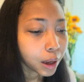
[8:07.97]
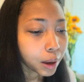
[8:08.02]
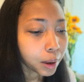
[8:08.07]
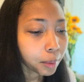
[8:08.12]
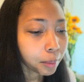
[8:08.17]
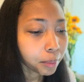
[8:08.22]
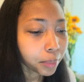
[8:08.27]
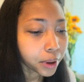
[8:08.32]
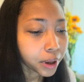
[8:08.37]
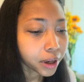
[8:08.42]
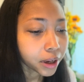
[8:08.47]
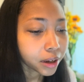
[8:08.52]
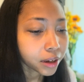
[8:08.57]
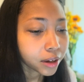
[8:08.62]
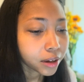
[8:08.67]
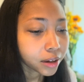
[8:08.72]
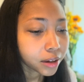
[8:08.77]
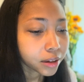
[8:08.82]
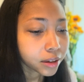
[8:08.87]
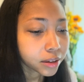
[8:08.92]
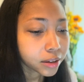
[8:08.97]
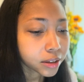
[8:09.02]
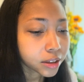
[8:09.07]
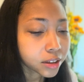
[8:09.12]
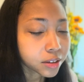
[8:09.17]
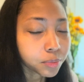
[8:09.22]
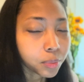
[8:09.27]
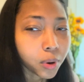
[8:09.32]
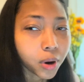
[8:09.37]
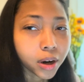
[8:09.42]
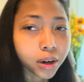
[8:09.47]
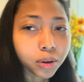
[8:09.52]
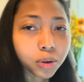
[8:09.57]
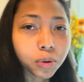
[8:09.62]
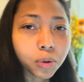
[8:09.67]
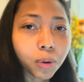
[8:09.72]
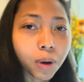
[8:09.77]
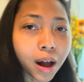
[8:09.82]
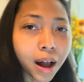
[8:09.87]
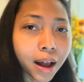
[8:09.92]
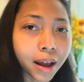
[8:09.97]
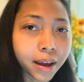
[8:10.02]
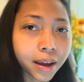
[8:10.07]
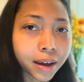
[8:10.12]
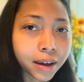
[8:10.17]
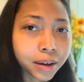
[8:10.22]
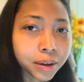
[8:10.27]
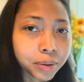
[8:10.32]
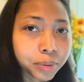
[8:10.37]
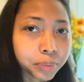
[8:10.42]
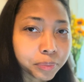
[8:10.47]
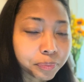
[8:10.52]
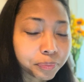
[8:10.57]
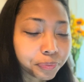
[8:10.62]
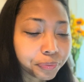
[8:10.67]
But it's part of who I am,